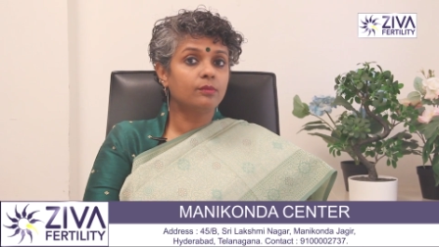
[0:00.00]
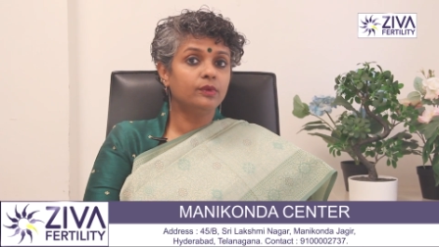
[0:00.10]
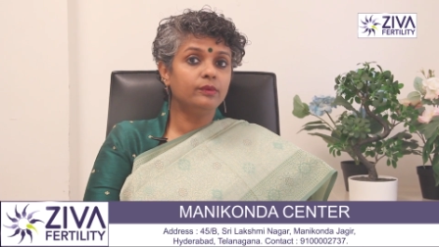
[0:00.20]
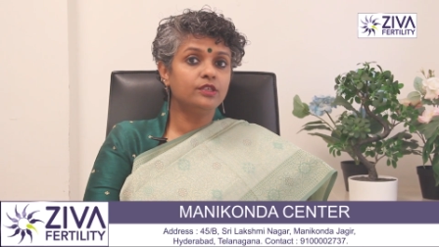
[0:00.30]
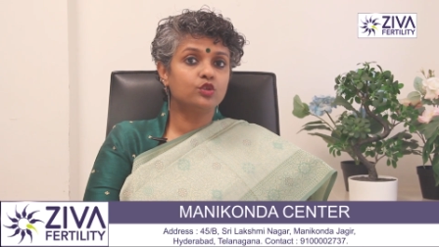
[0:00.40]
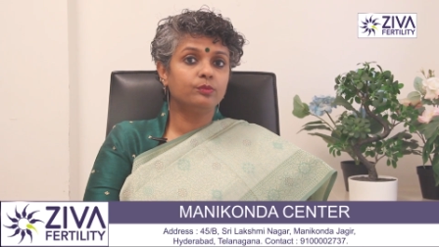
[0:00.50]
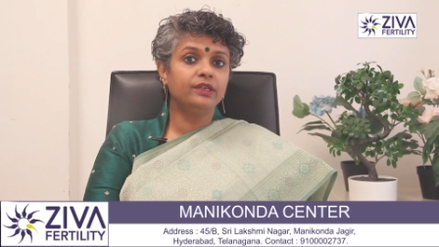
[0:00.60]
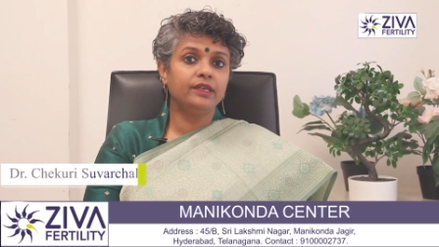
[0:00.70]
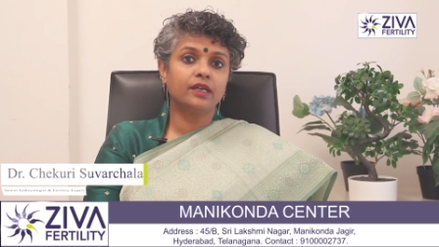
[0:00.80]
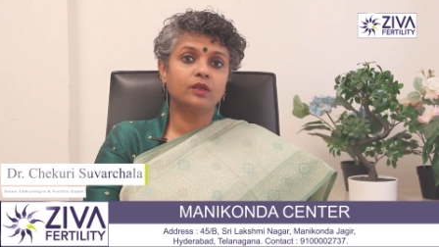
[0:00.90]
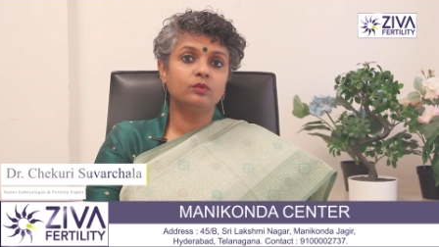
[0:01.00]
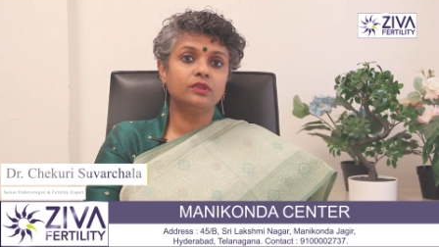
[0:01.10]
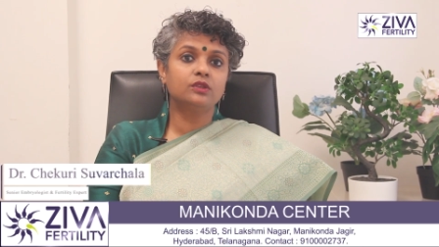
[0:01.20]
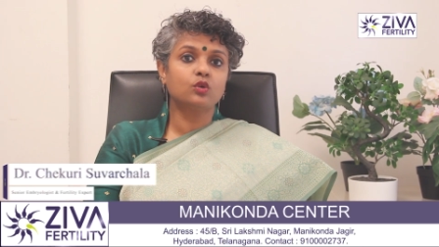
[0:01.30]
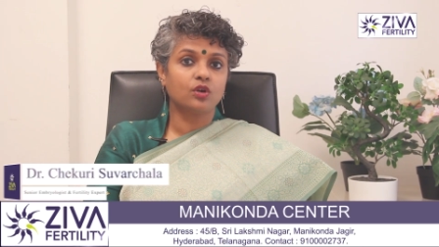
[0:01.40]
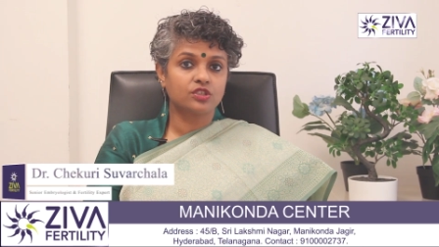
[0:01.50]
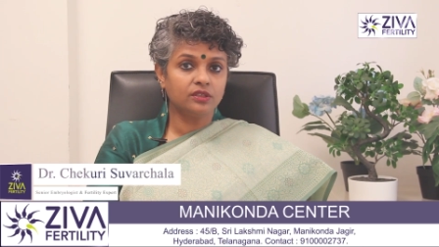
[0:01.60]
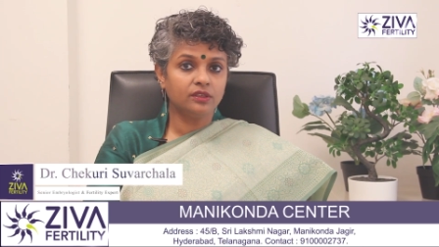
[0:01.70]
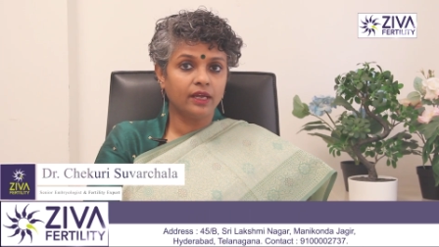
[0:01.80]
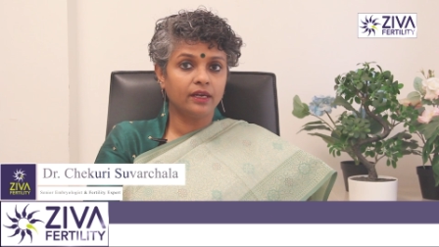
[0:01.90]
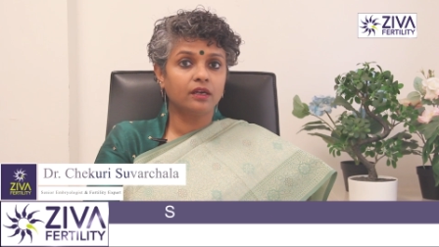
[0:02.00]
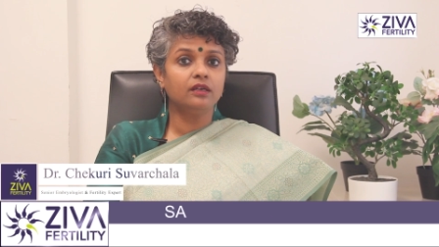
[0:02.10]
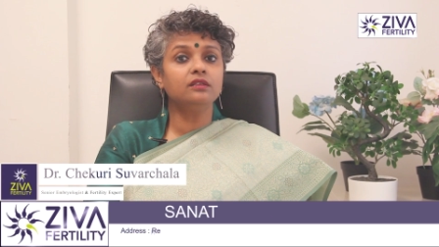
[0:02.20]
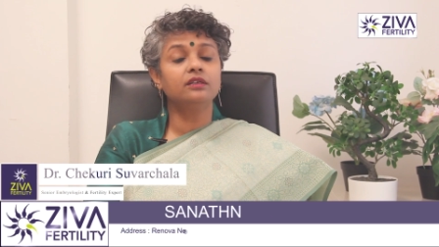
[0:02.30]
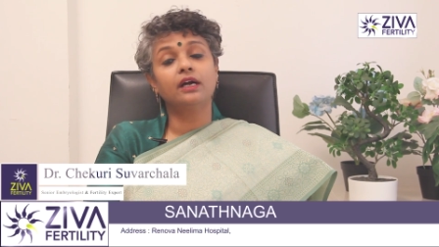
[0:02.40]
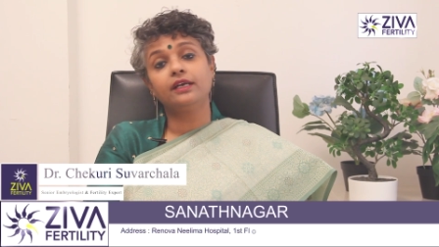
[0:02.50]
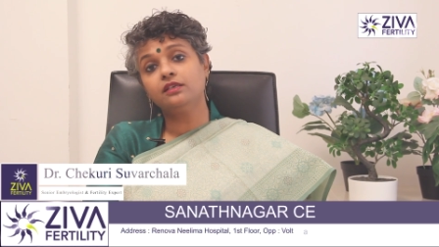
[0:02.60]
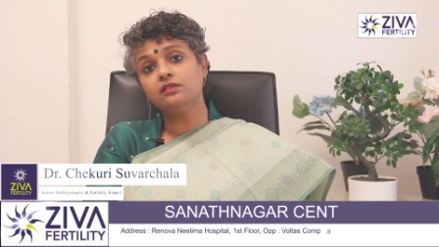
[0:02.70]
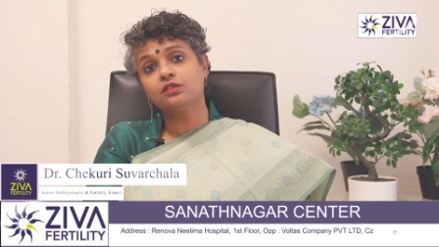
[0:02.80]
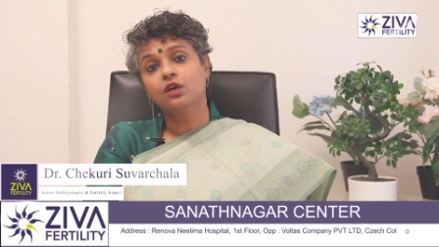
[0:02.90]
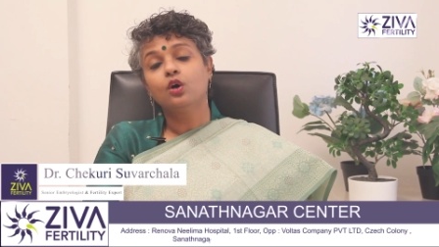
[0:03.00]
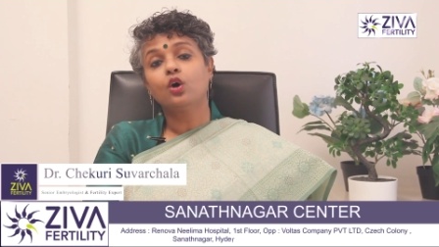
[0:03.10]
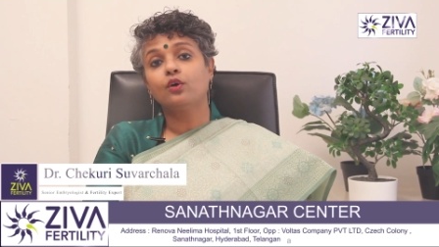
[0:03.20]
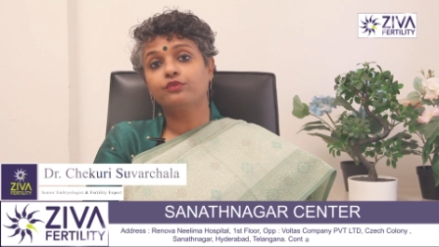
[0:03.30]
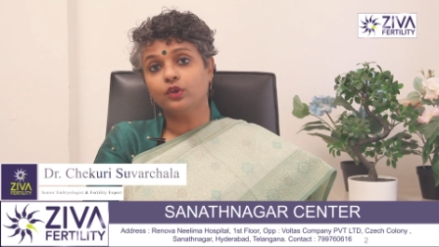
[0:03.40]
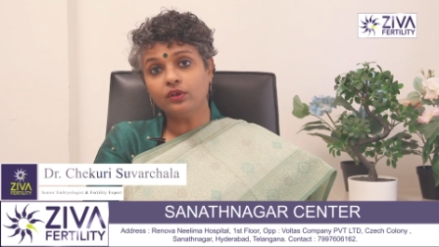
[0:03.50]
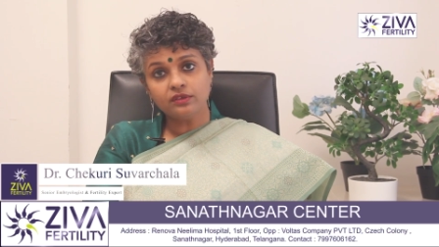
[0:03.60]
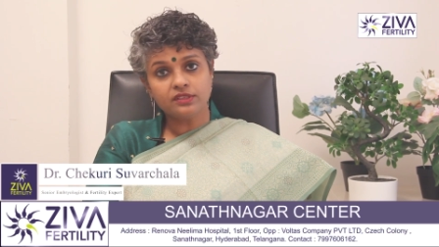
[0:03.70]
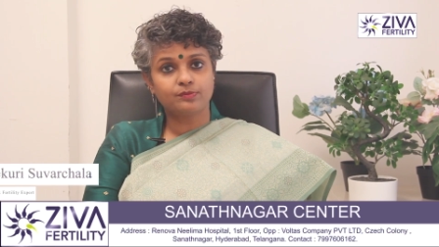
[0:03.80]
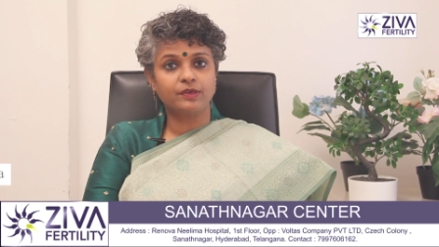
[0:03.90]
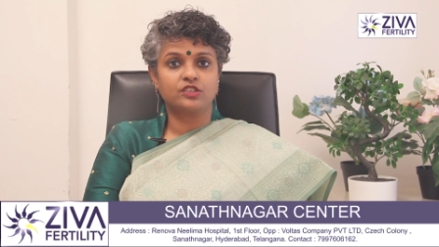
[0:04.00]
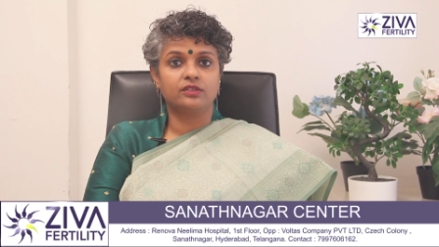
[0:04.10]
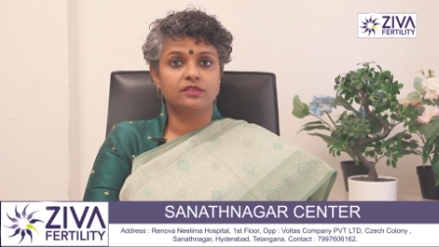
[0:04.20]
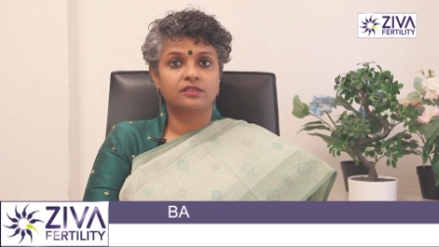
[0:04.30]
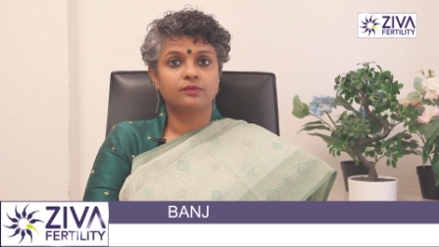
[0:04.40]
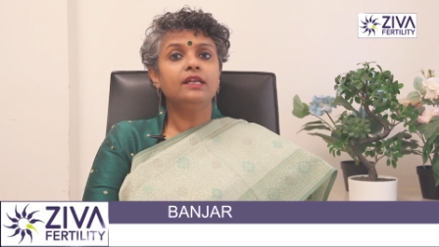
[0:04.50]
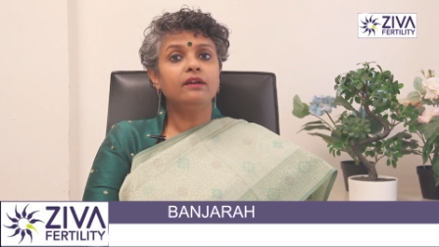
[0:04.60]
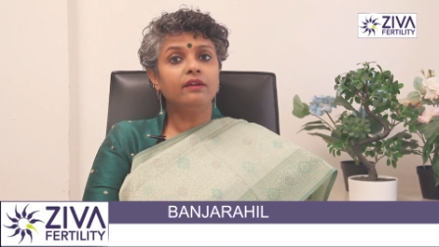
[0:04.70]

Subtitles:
supplements should be taken with caution and under the guidance of your specialist. In